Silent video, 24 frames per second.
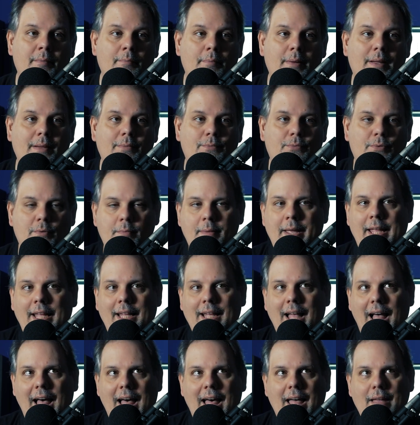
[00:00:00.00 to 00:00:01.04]
But for
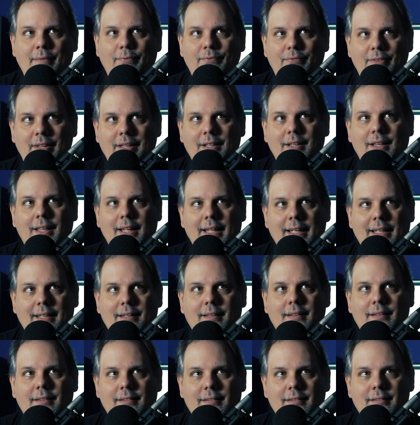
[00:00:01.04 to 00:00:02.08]
me, I feel
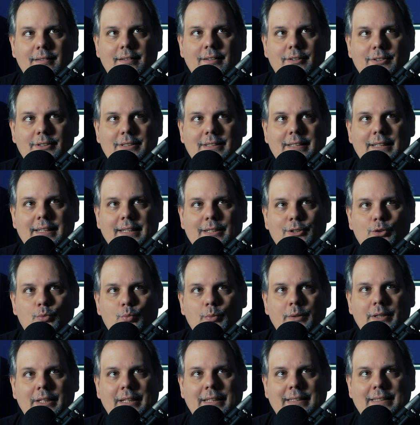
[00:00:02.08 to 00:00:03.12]
like those things
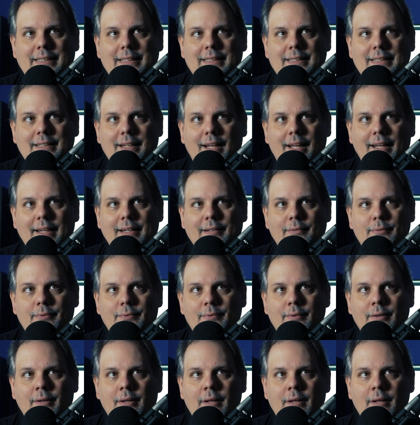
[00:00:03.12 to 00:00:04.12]
really did kind of